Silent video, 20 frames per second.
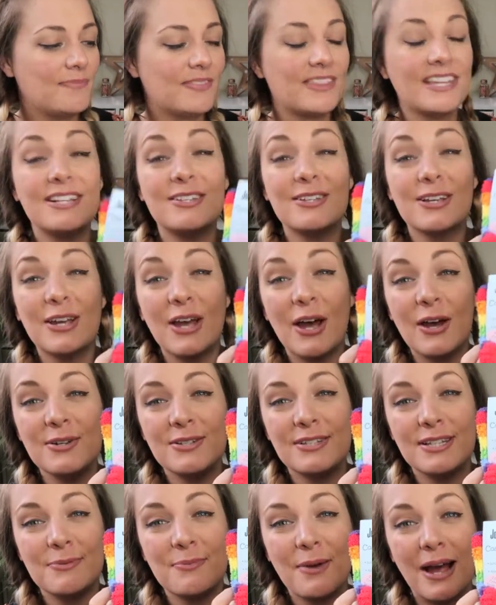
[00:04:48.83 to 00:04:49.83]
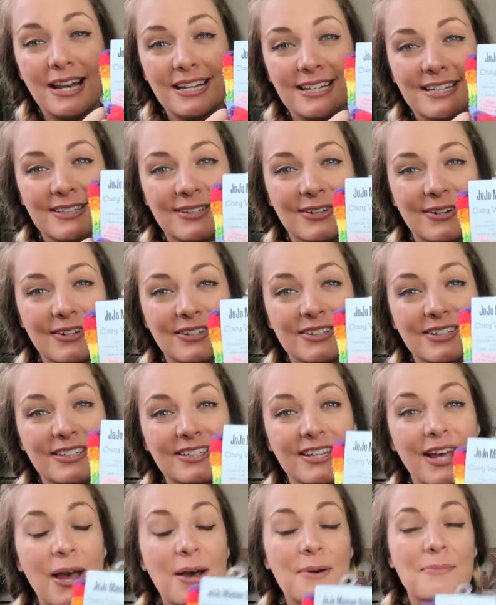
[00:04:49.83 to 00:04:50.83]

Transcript: These are cozy welly socks.